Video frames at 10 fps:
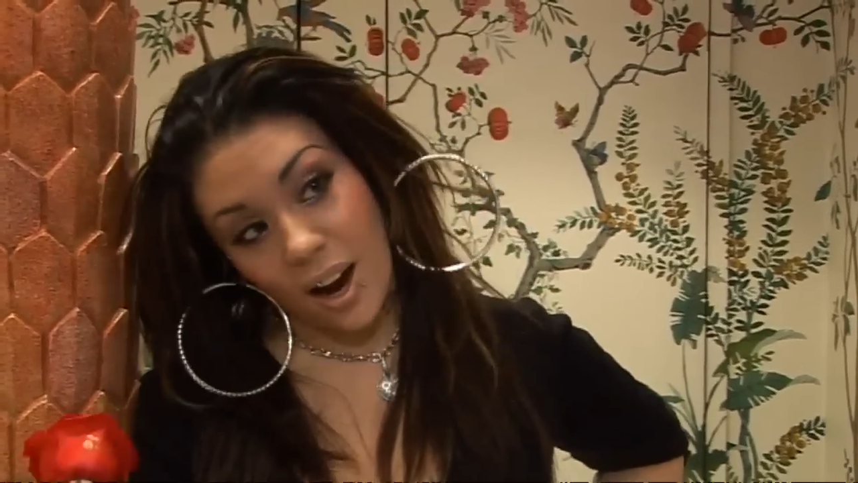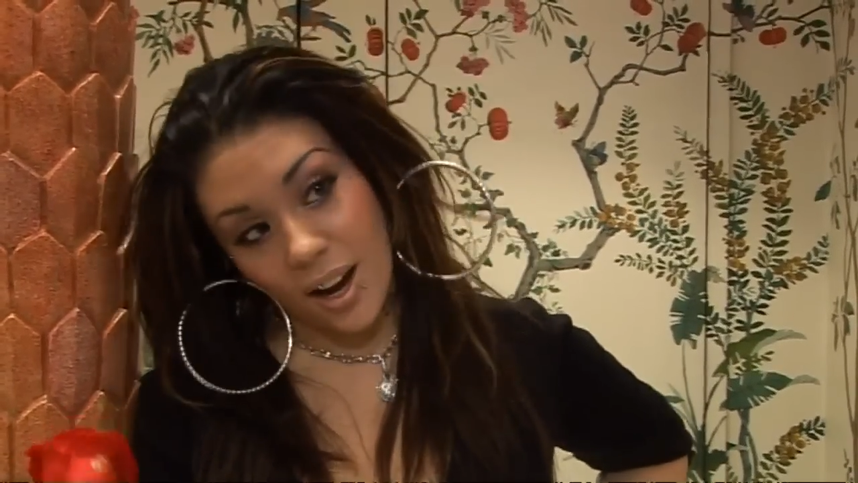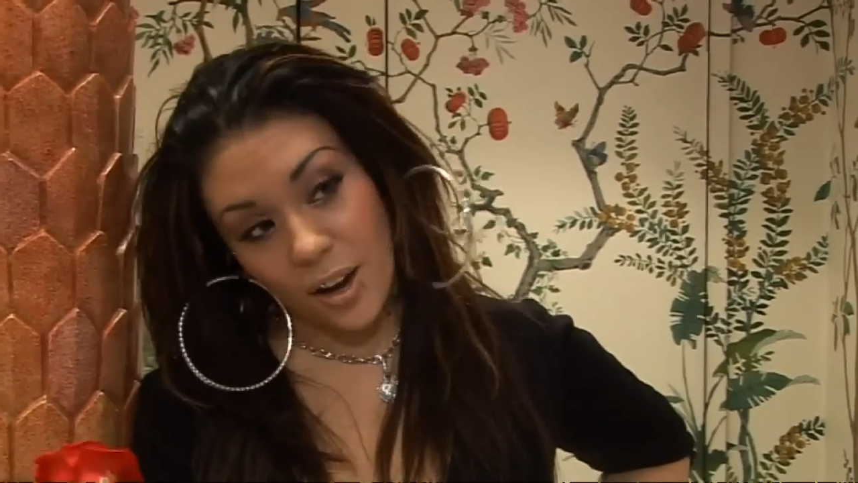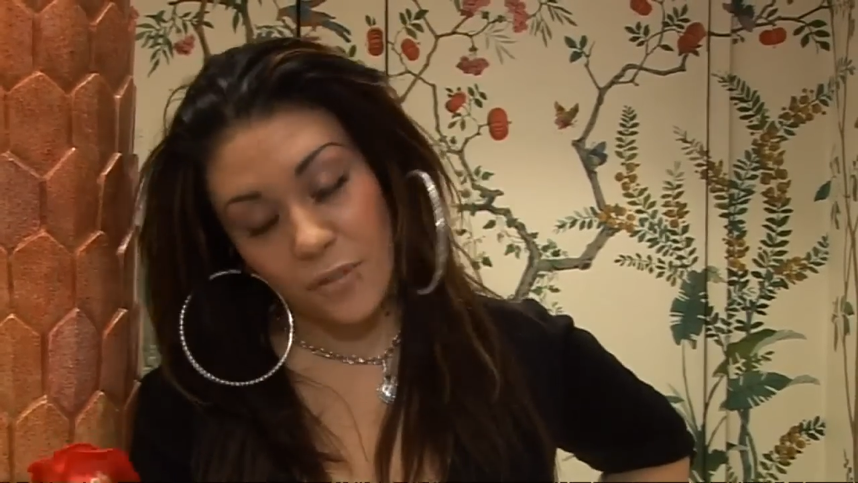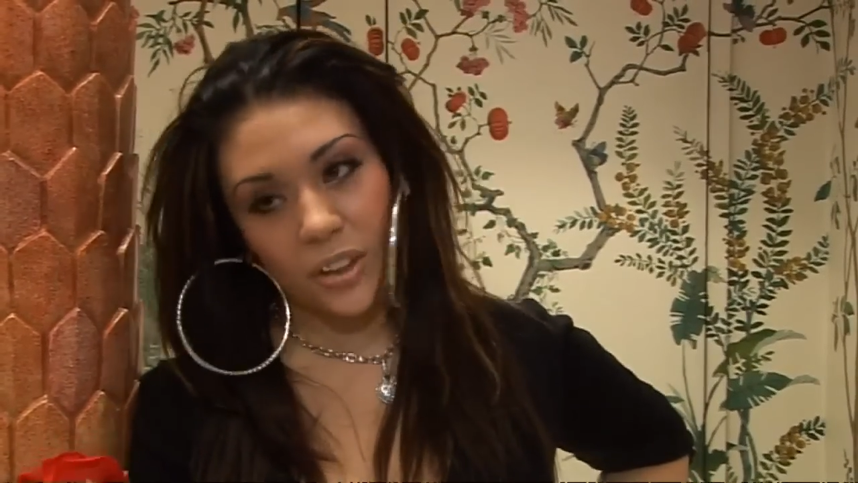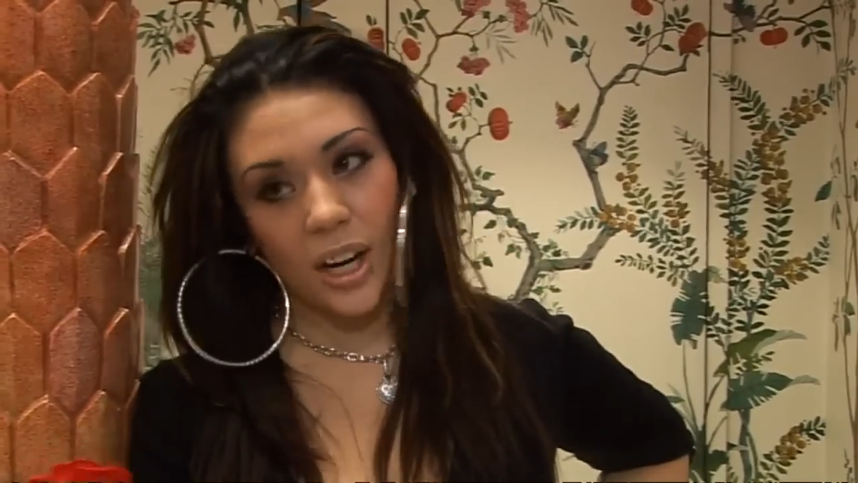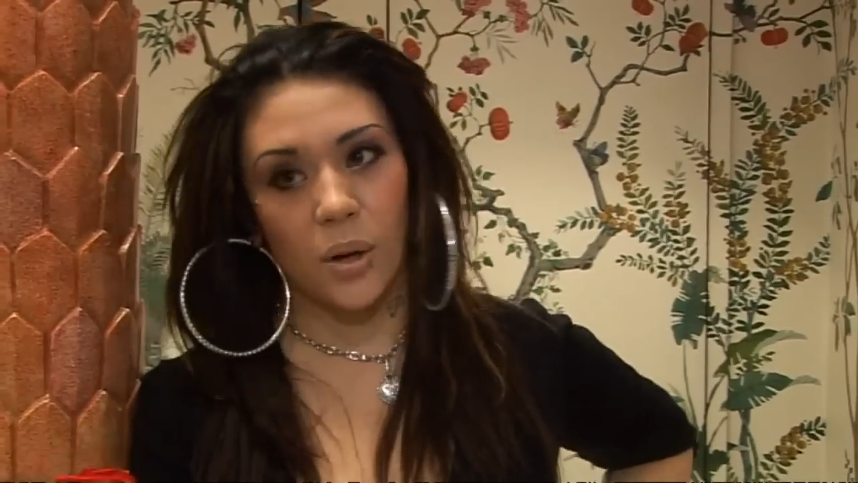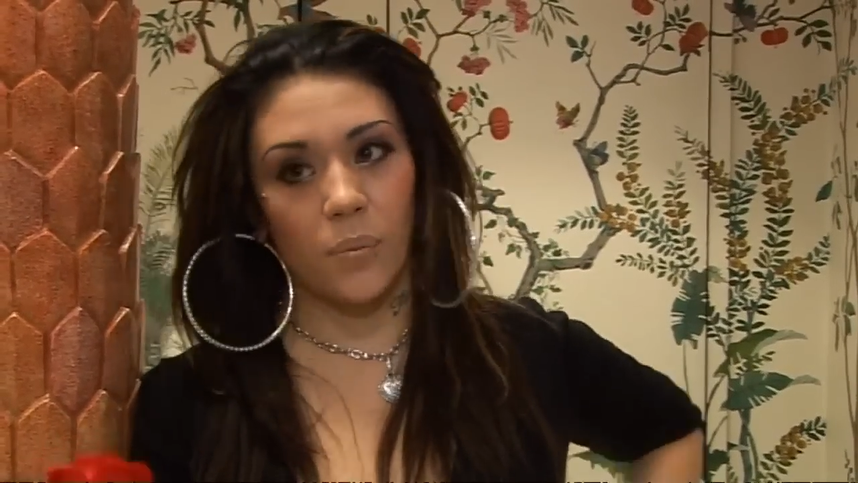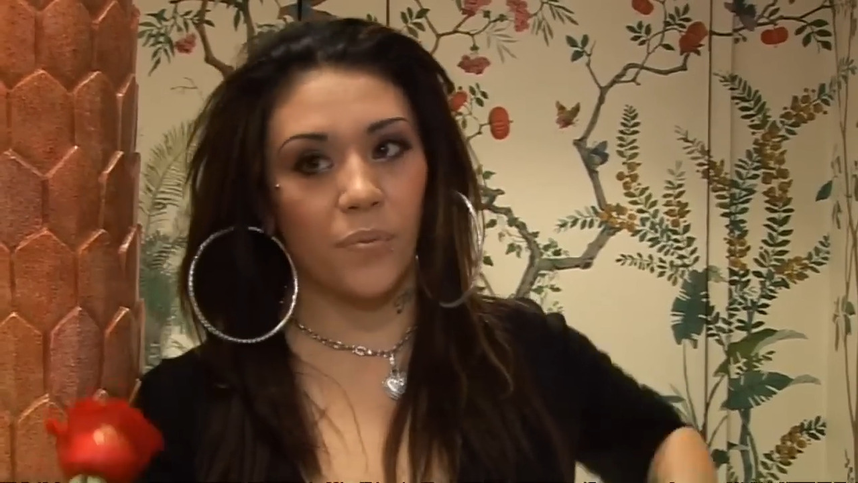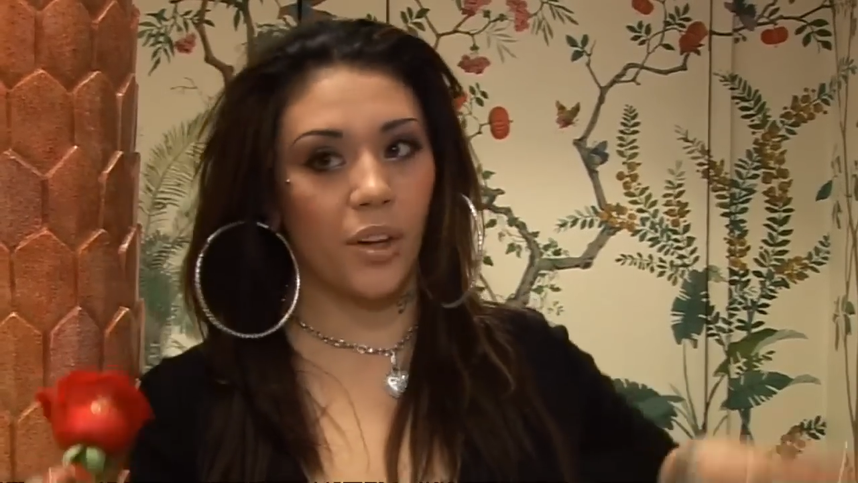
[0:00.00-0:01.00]
I left, and
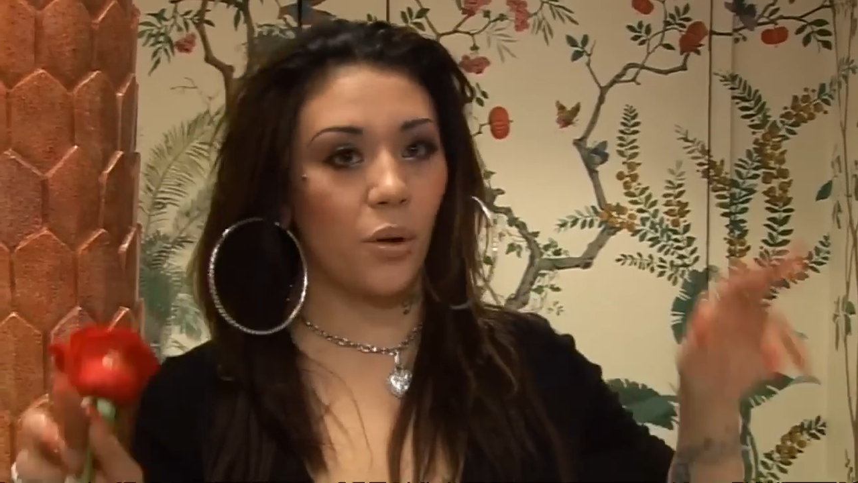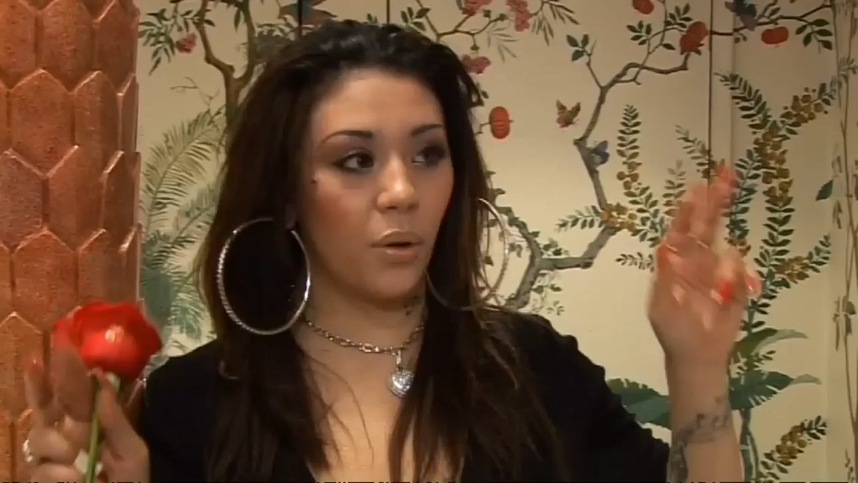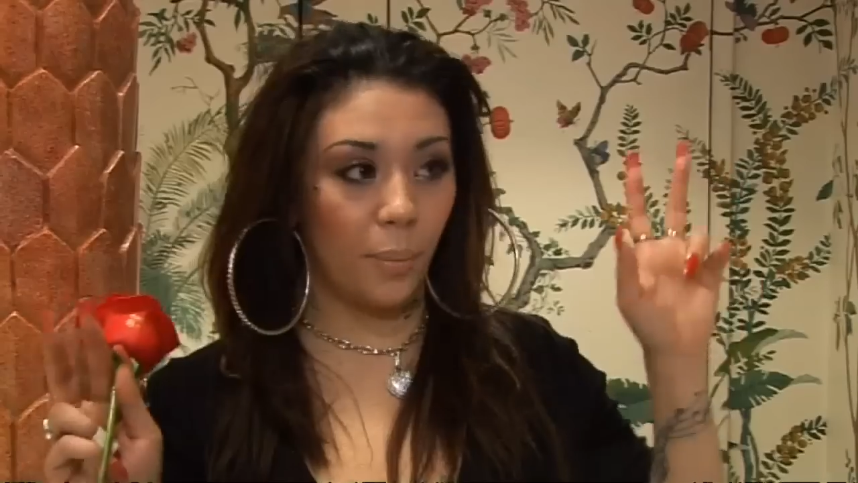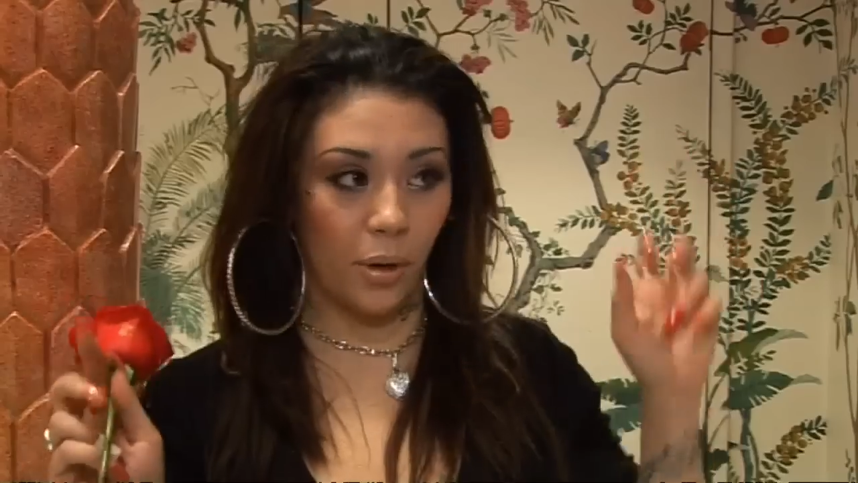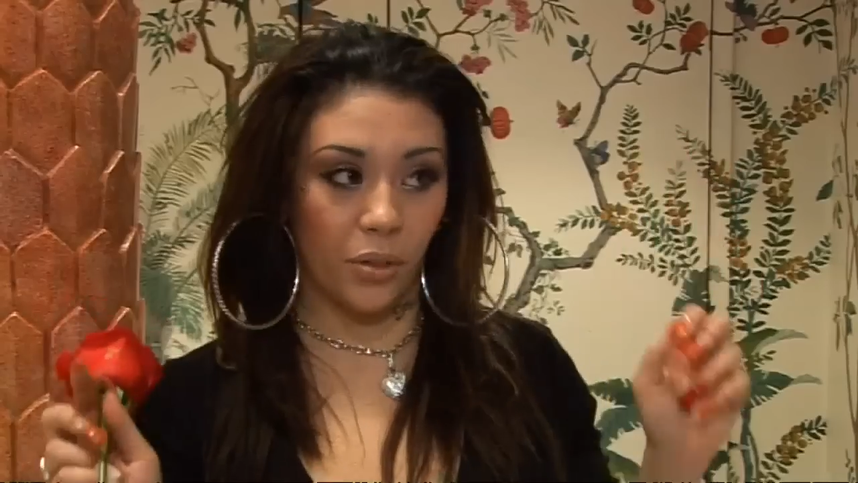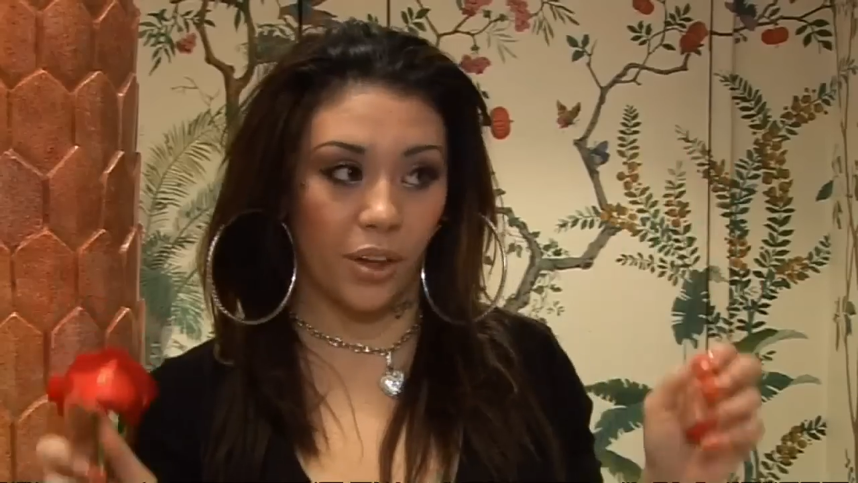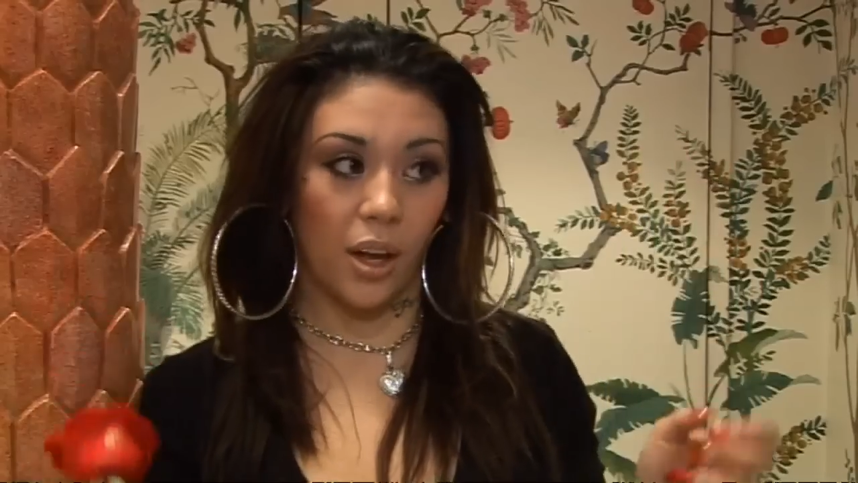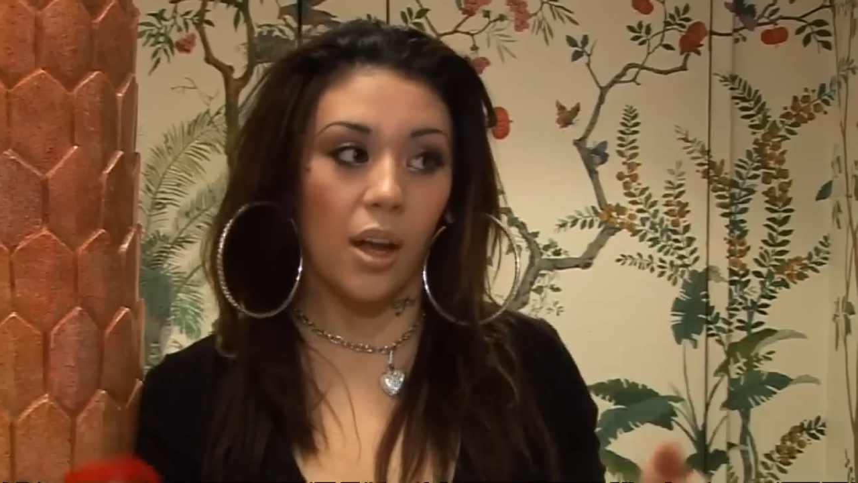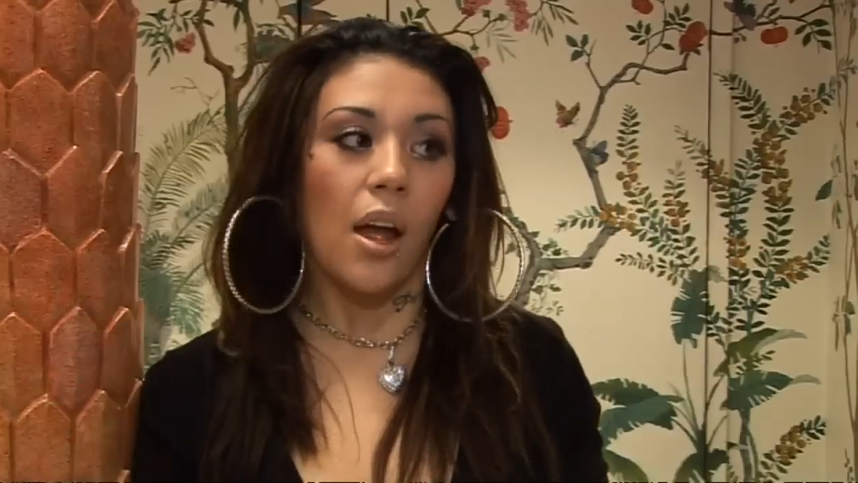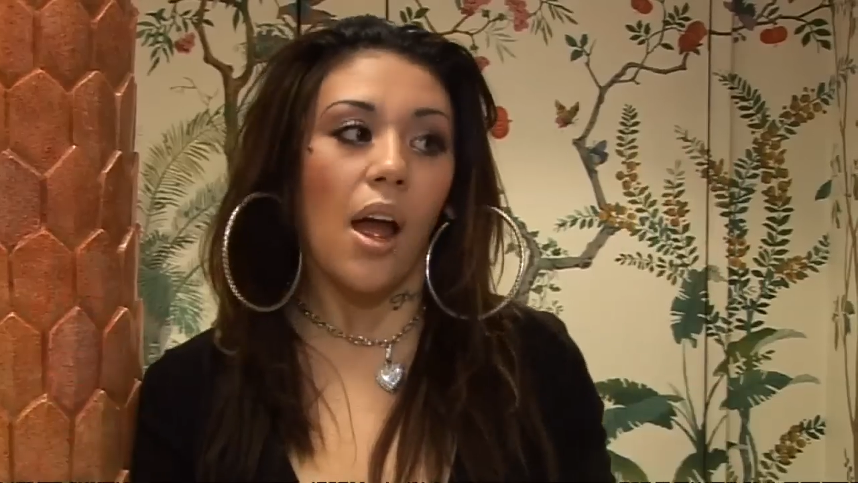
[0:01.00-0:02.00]
now the whole Amelle thing,